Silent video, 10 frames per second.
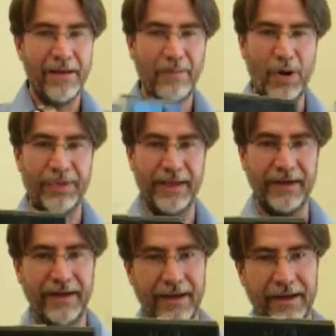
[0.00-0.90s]
both
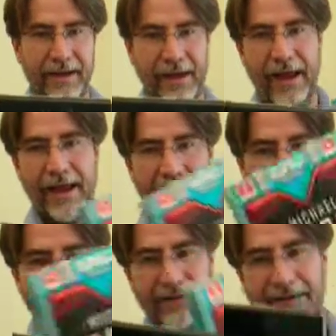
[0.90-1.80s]
in
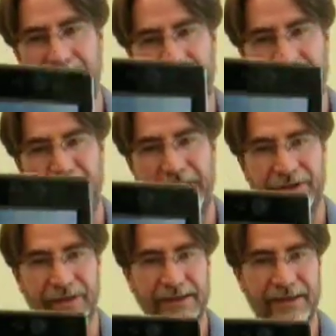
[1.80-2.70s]
its
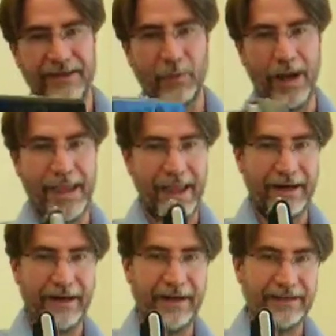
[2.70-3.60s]
dimensions this way and
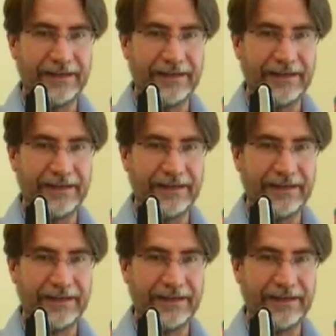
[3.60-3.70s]
in its